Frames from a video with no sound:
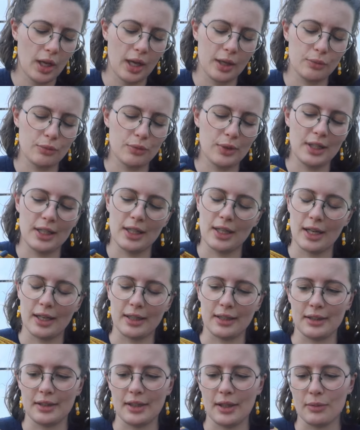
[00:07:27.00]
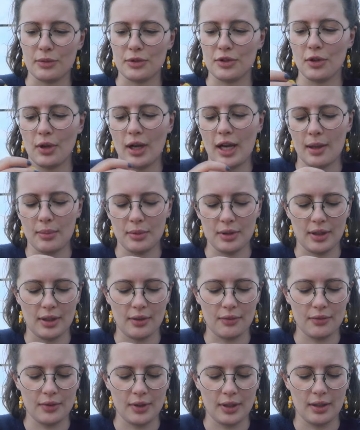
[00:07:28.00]
I really like it now. I'm so happy that
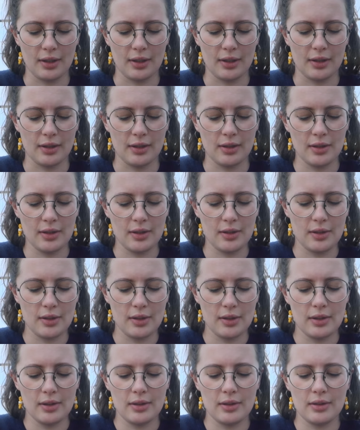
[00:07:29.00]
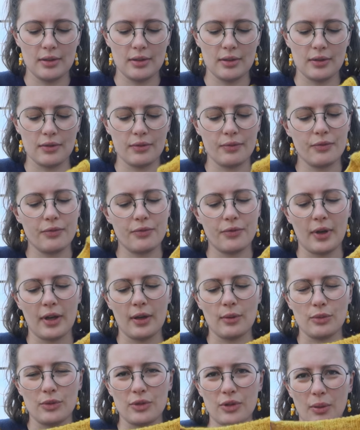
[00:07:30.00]
I finally
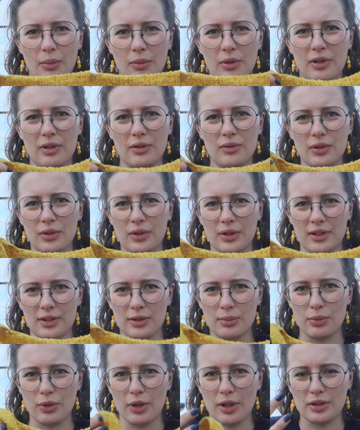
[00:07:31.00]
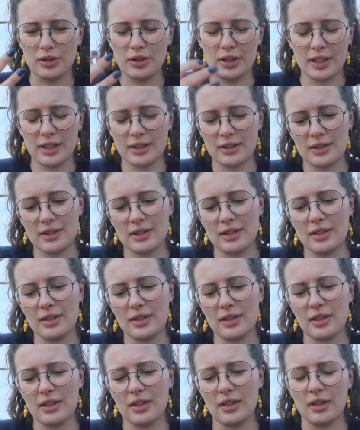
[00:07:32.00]
found something for this project,
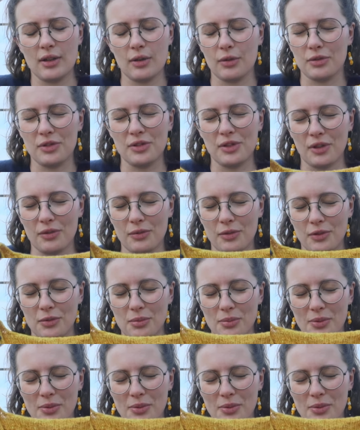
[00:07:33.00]
uh, not for,